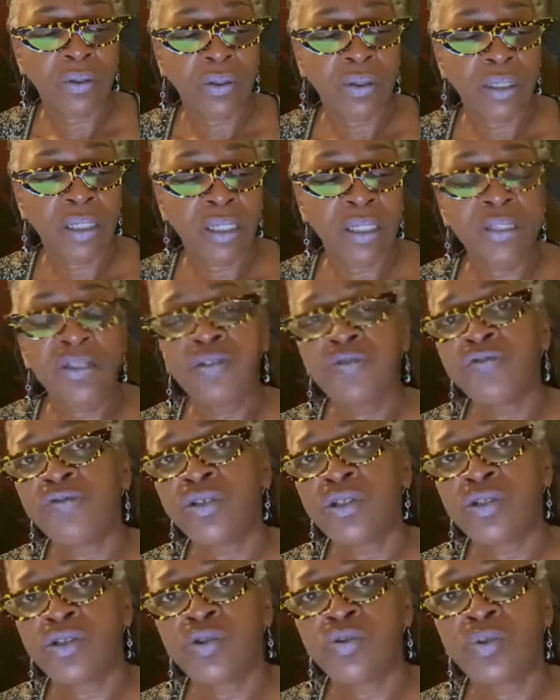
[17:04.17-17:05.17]

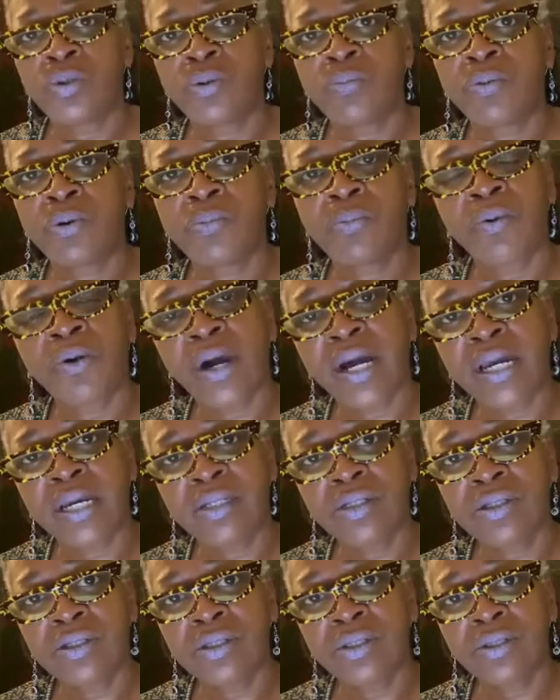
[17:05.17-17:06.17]
individual
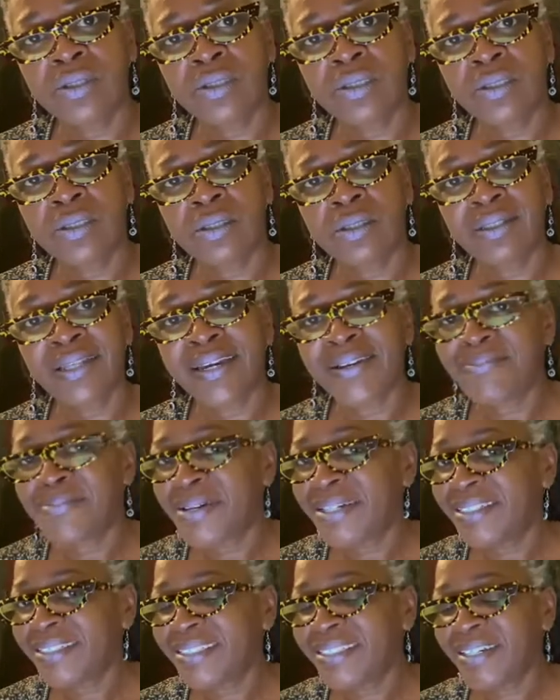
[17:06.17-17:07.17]
proprietors like
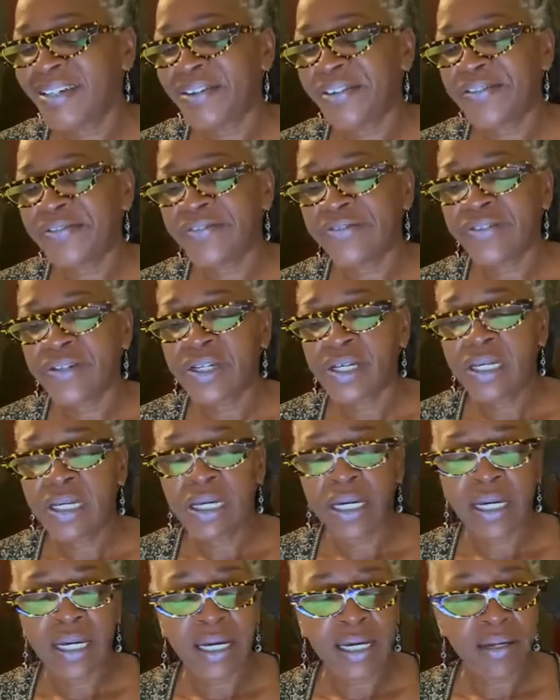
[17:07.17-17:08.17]
myself.
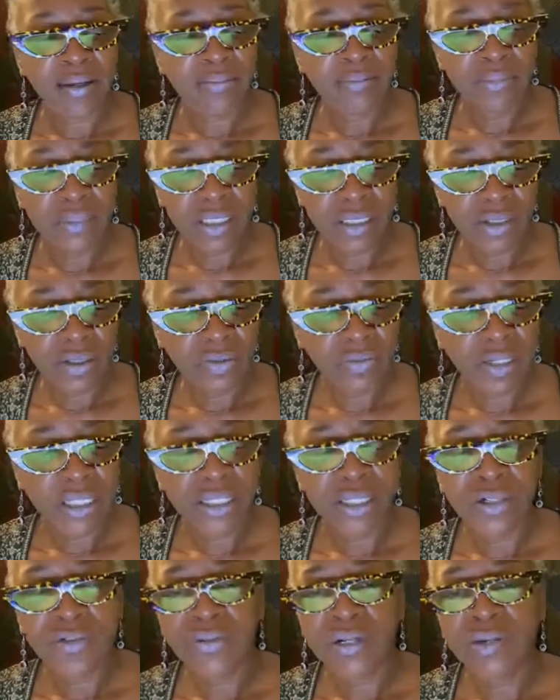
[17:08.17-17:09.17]
I'm still
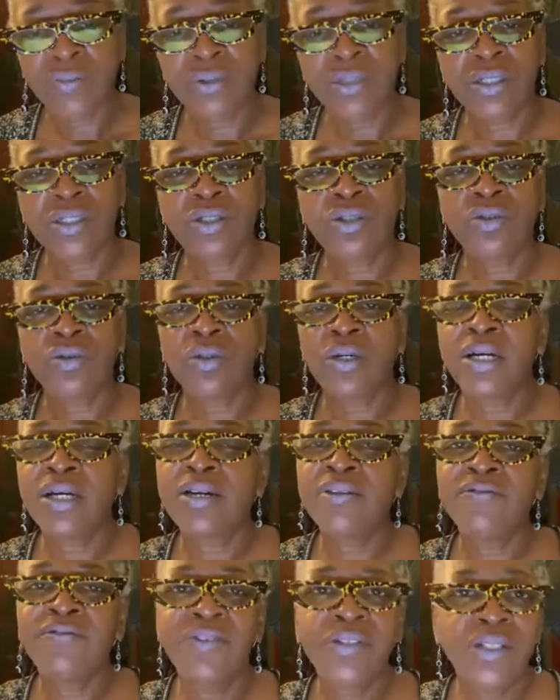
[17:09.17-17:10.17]
messing around with the store.
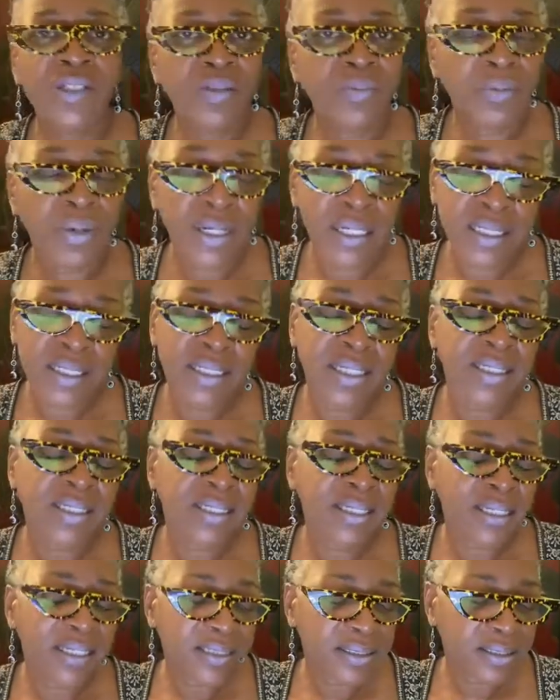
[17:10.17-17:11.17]
Unfinished project,
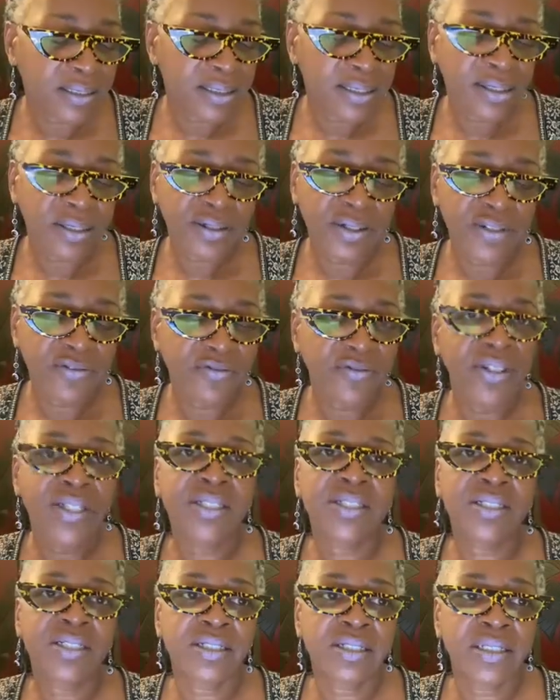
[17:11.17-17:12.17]
yes, another
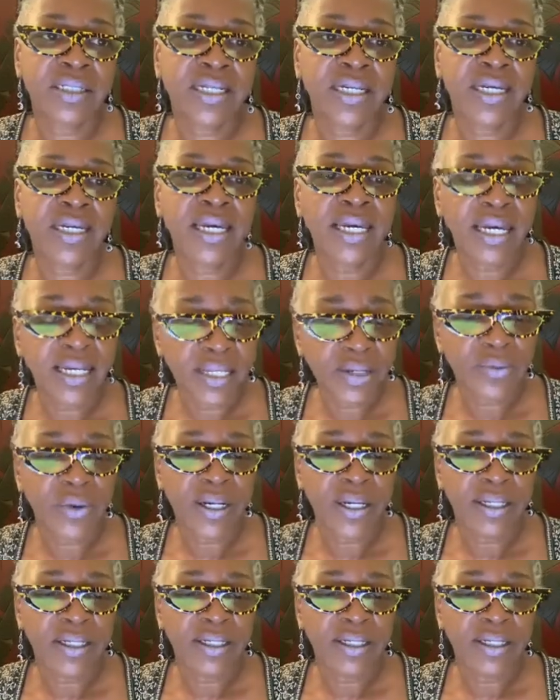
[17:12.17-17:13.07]
confession. Anyway,